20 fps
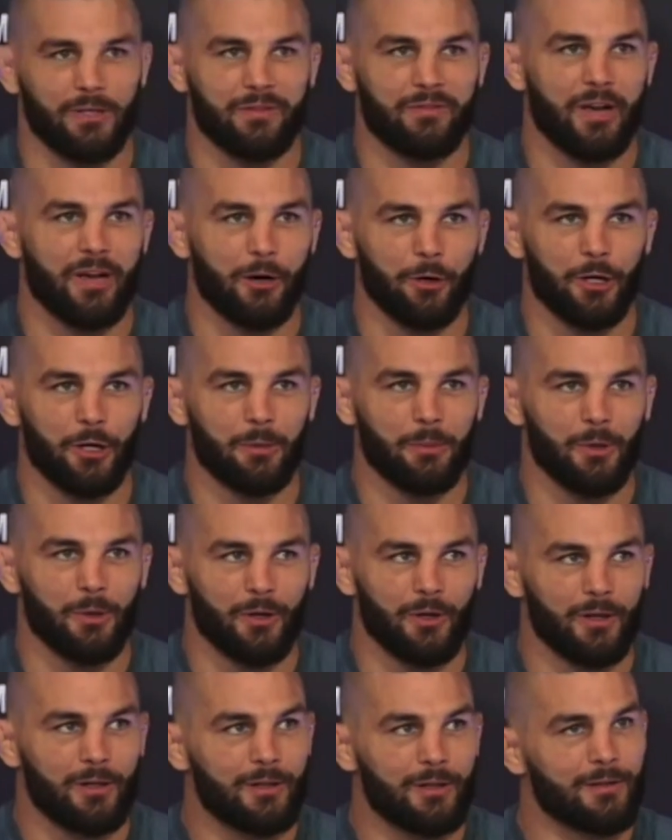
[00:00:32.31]

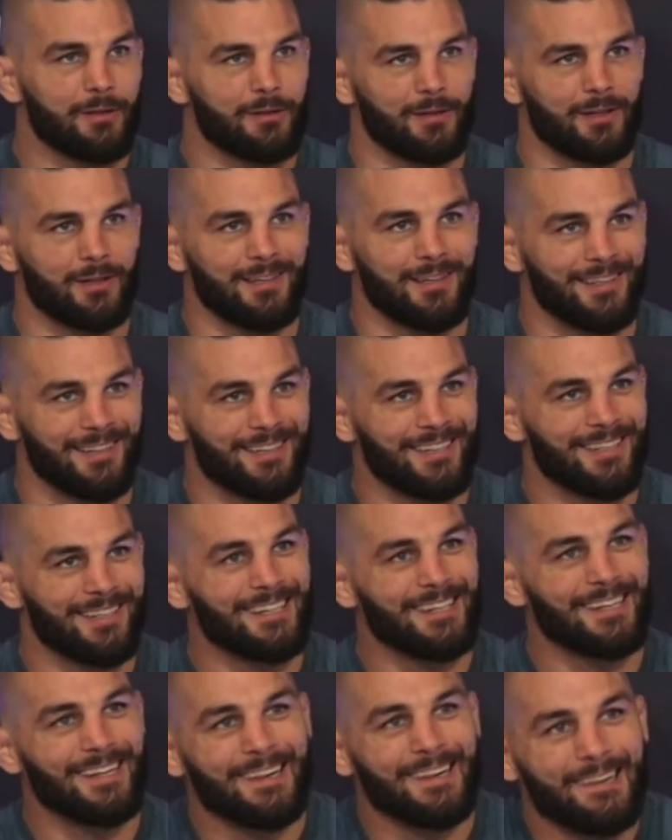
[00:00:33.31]
variable.
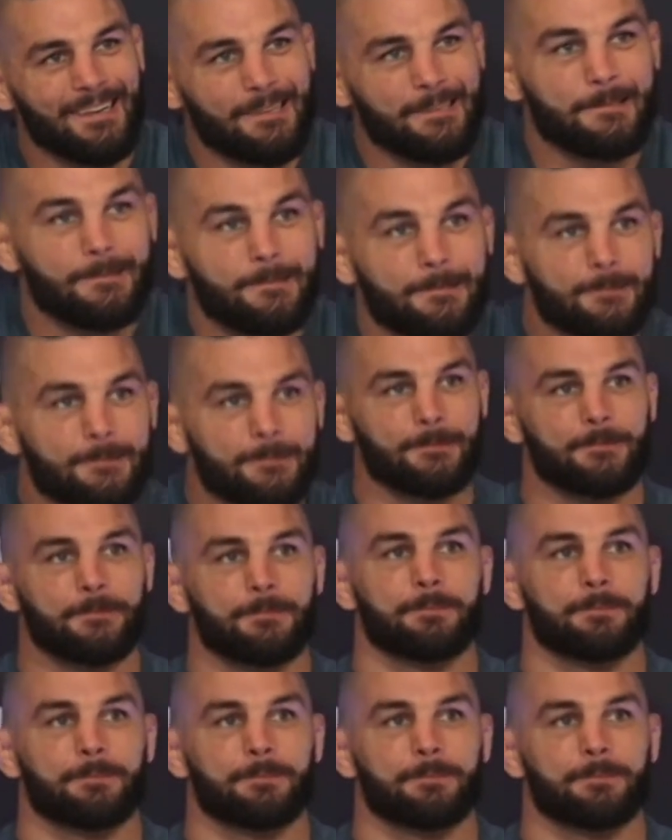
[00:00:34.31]
Do you like fighting that close to home?